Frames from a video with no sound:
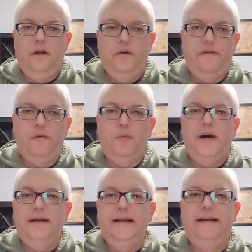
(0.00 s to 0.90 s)
Hello,
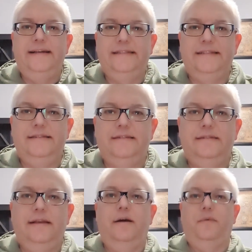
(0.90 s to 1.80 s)
everyone.
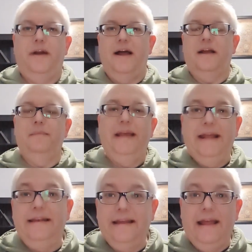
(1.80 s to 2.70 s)
Since we're not going to be
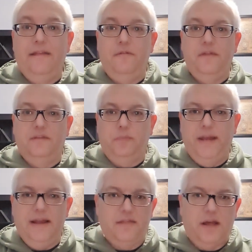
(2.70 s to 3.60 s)
getting together this
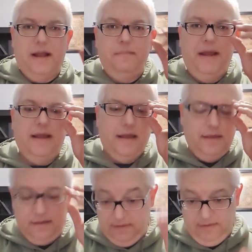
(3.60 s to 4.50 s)
week, I thought I'd make
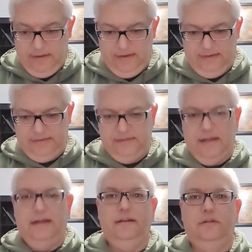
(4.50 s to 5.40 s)
this
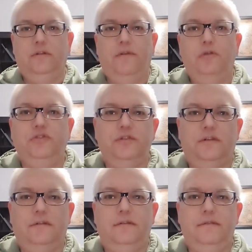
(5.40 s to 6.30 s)
little
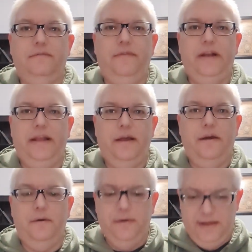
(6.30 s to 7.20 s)
devotional
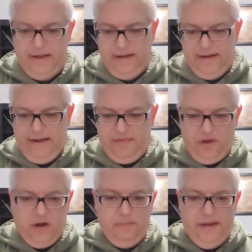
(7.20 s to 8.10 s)
video and
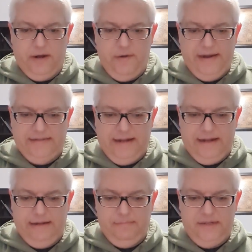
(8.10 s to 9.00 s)
thought it'd be a great
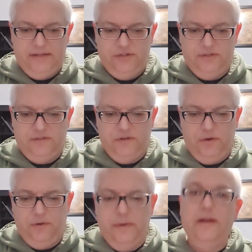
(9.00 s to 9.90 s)
time just to
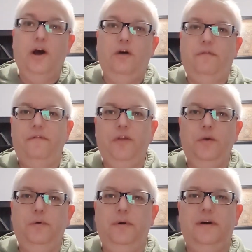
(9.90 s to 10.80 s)
do an
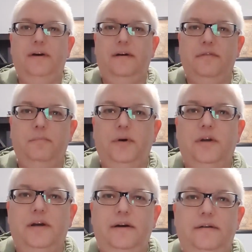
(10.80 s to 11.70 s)
overview of the
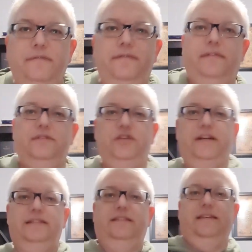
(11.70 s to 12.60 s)
book of
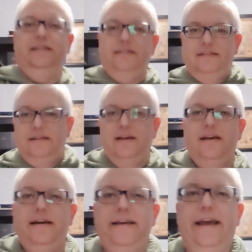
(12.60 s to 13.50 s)
Genesis.
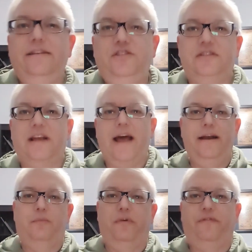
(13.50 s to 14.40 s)
Again, just to
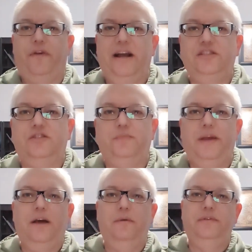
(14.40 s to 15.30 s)
kind of refresh as
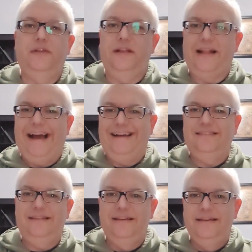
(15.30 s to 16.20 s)
we go into the
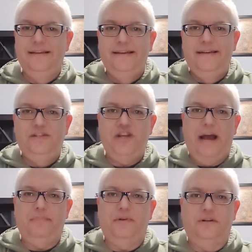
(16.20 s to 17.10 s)
last
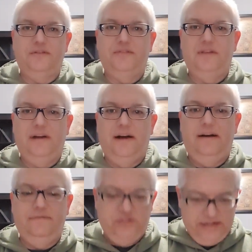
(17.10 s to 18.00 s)
chapters
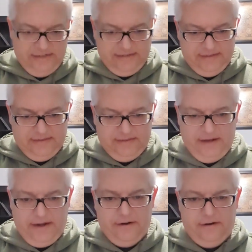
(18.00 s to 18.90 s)
of Genesis
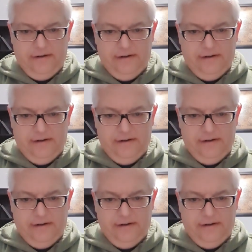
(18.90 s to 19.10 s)
here.